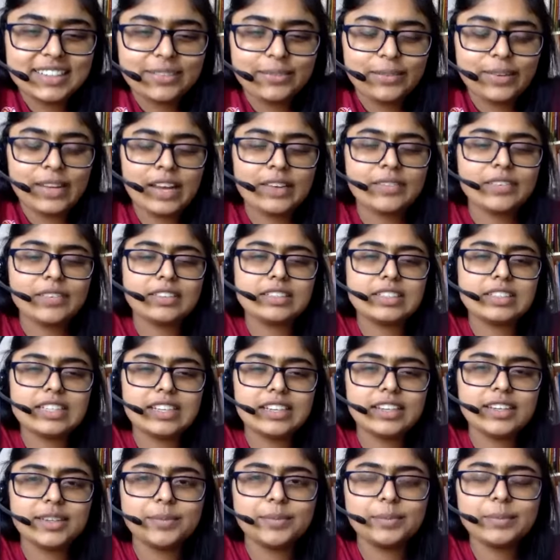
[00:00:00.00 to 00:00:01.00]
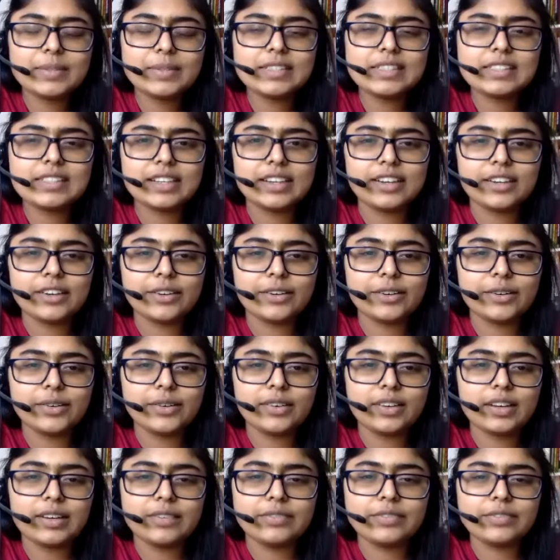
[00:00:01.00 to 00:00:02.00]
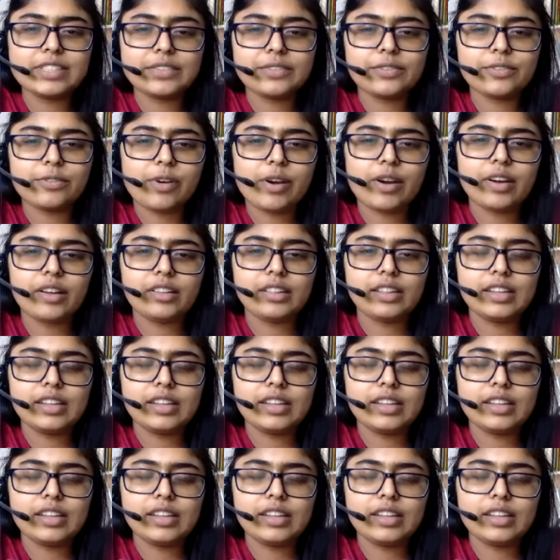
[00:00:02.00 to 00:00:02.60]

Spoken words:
We have a team of different